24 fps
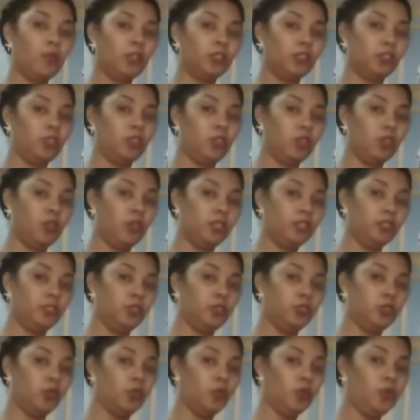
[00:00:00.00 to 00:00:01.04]
what you're going
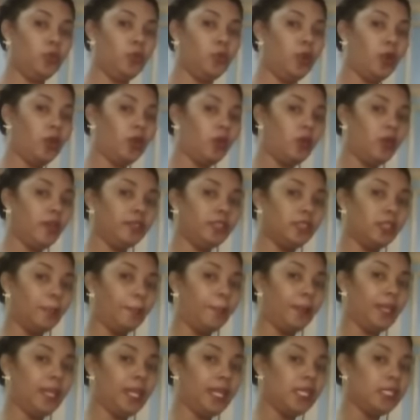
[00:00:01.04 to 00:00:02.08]
to do, you are going to
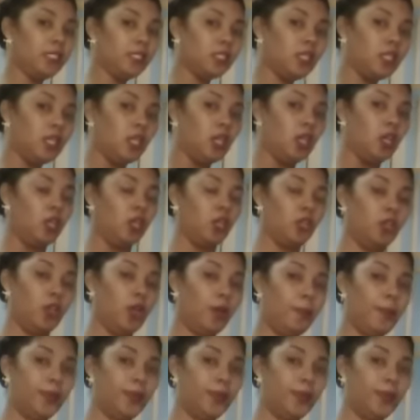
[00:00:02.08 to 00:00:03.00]
place your